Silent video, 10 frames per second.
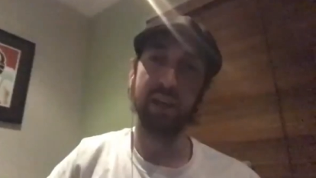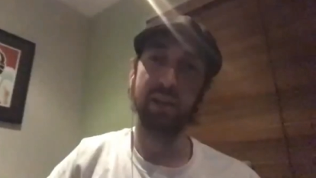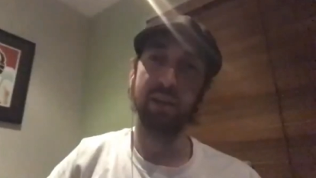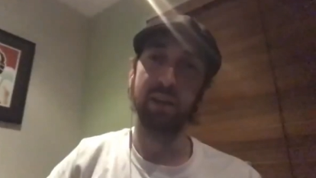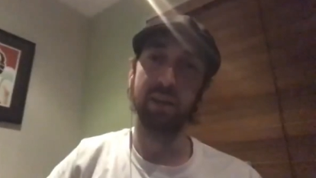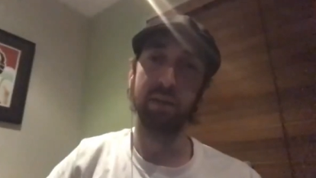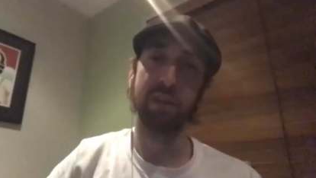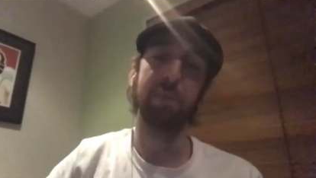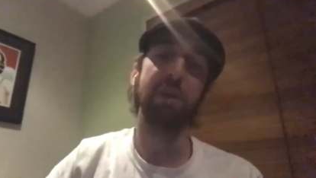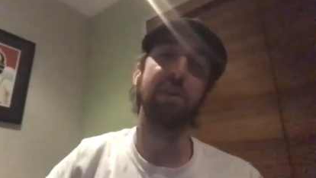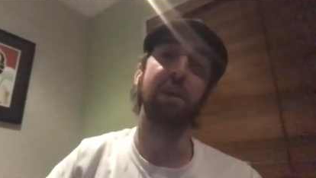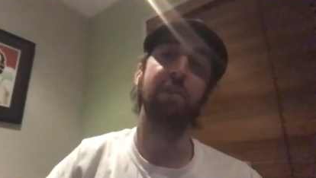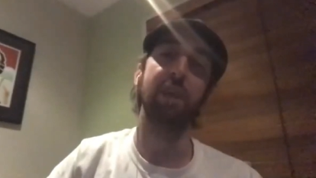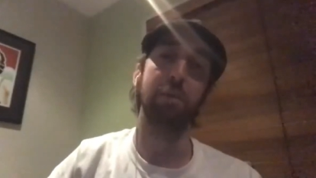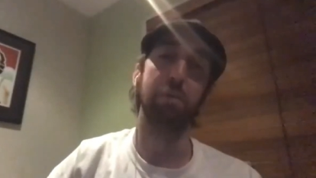and yeah, especially if
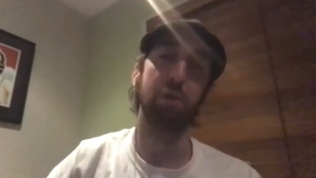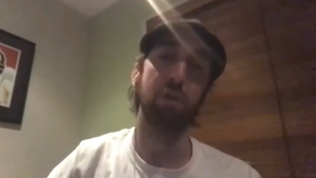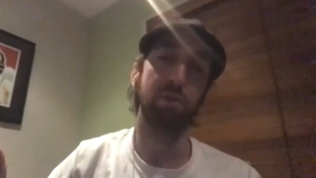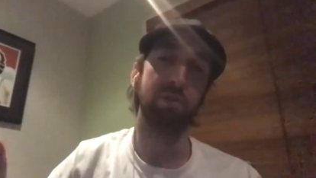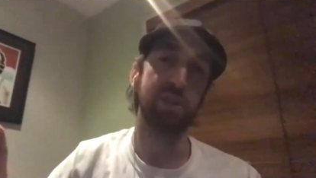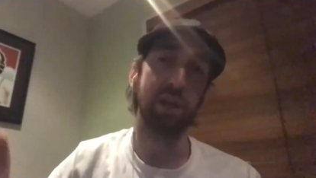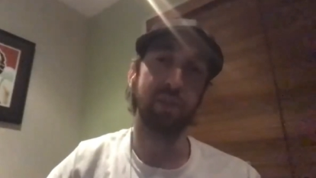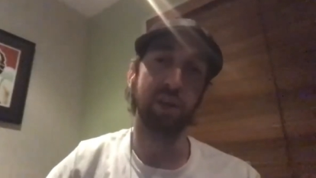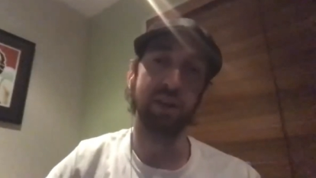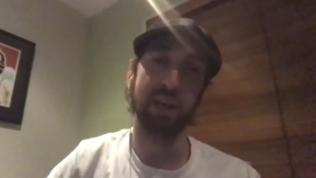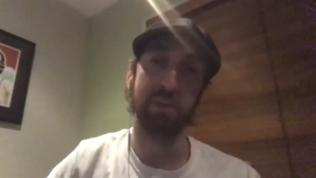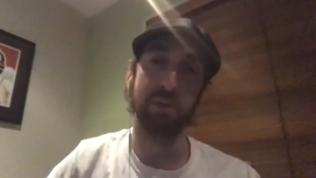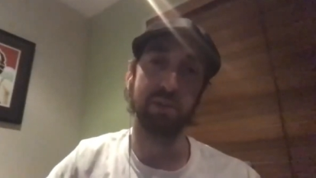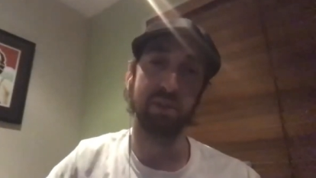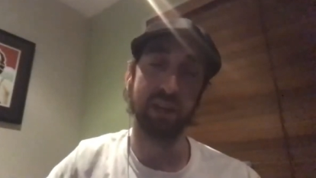you're going to brew stuff like
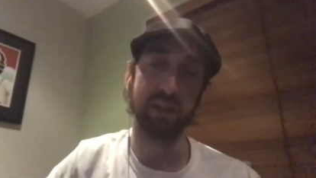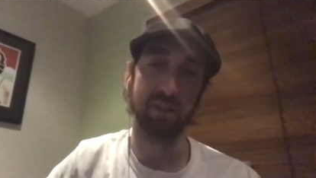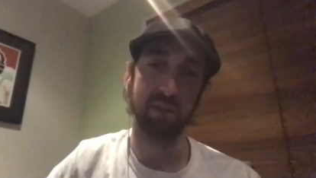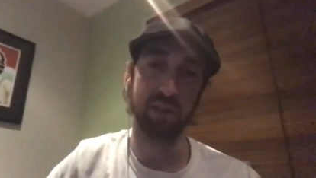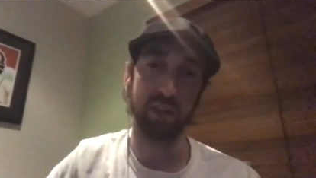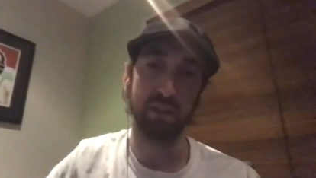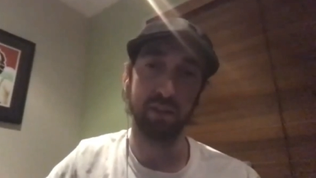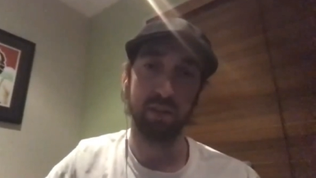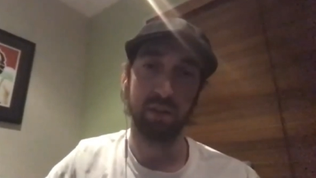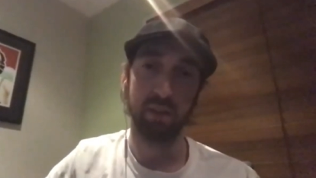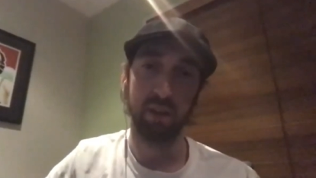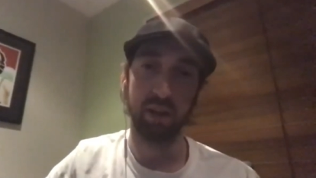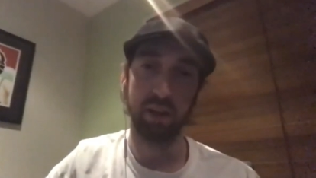NEIPAs and that sort of thing. Like,